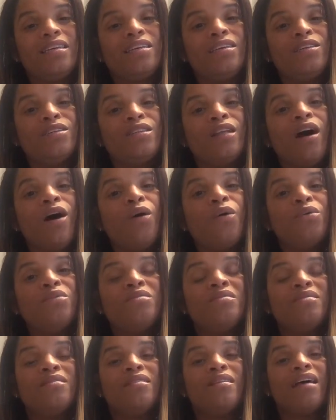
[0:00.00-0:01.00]
You know,
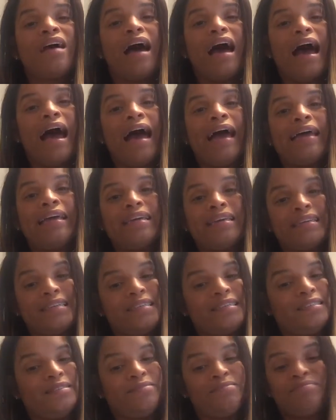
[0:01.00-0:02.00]
I
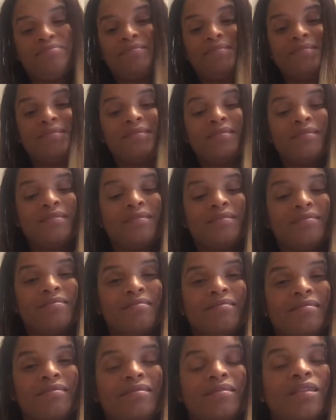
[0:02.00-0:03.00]
can
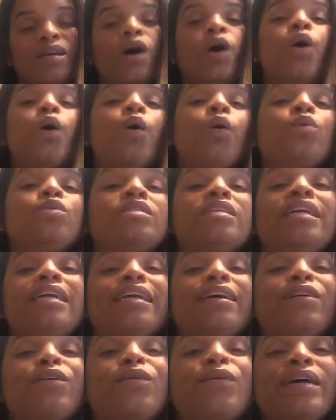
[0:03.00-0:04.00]
hold a
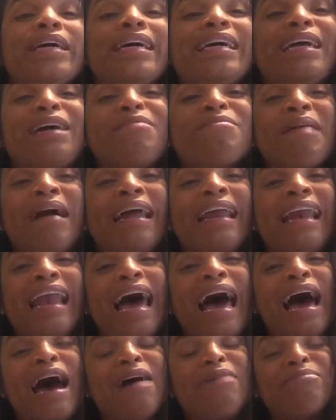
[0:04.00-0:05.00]
little kid on my
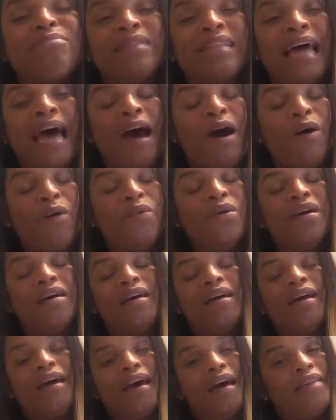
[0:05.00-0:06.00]
lap now.
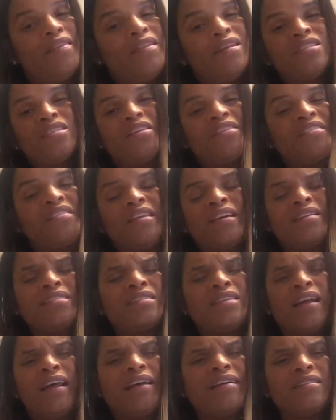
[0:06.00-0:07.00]
And these are things
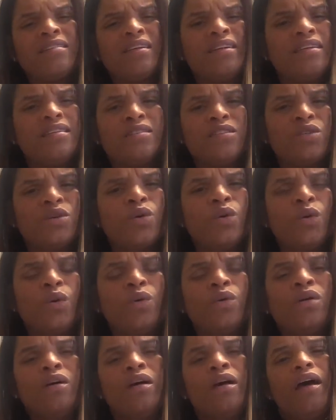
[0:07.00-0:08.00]
that I couldn't do.
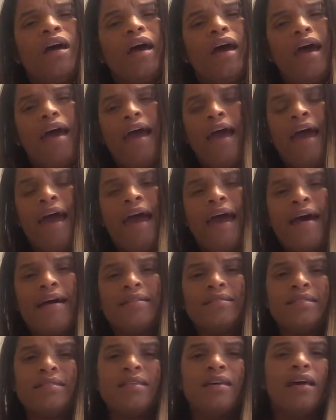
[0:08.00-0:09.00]

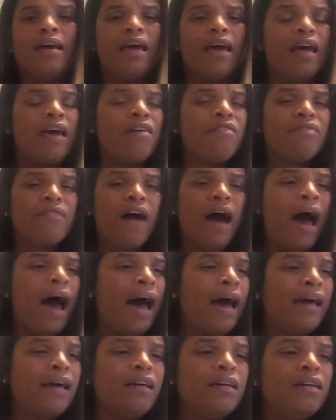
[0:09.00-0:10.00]
And if
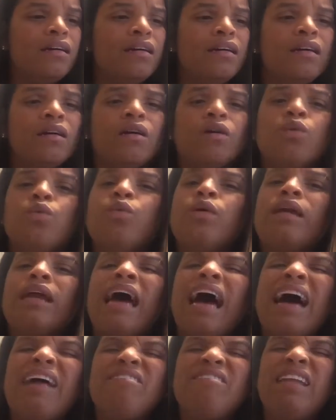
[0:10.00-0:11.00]
I would
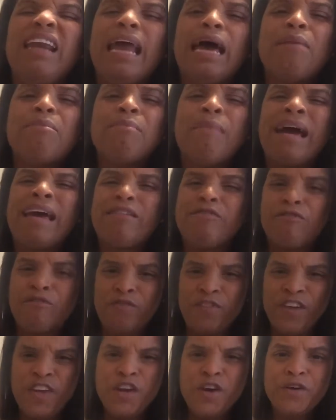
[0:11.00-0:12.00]
have let my
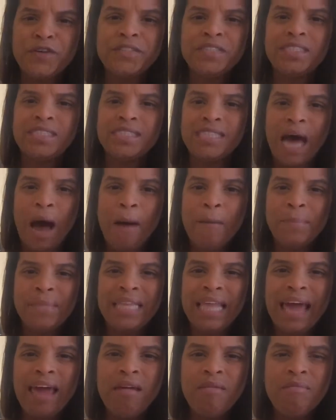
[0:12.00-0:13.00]
fear
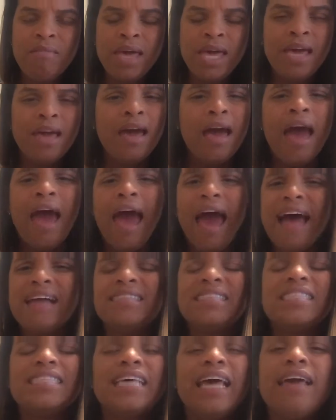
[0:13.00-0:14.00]
dominate me
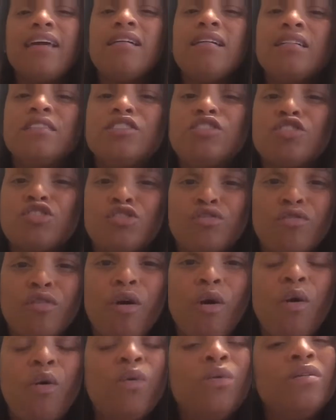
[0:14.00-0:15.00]
and take
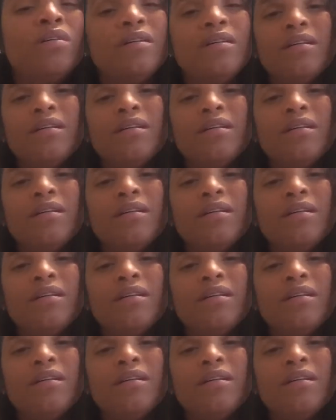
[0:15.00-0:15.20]
control,